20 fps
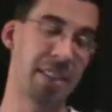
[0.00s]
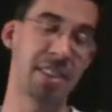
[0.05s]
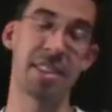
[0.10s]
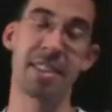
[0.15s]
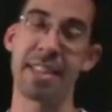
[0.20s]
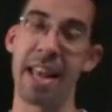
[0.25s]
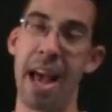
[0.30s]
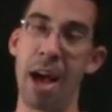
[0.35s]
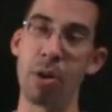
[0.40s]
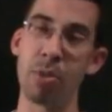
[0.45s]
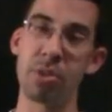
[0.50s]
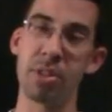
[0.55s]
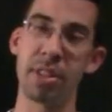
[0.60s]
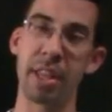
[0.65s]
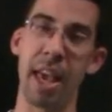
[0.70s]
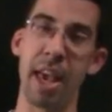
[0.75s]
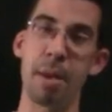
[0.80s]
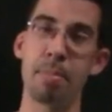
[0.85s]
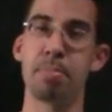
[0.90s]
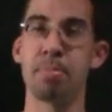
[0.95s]

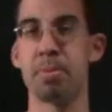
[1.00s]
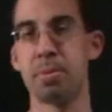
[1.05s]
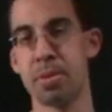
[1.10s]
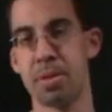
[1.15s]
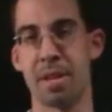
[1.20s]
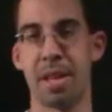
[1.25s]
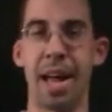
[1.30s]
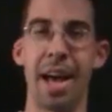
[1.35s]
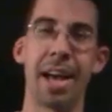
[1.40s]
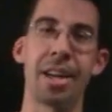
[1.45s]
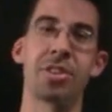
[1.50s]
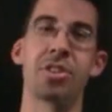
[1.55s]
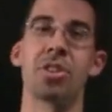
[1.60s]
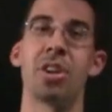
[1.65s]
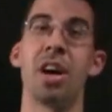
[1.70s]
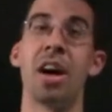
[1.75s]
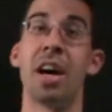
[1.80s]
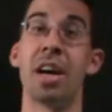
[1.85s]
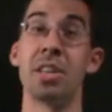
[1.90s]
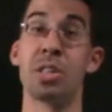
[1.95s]
Soundscape slash
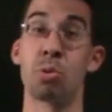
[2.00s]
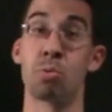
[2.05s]
uh,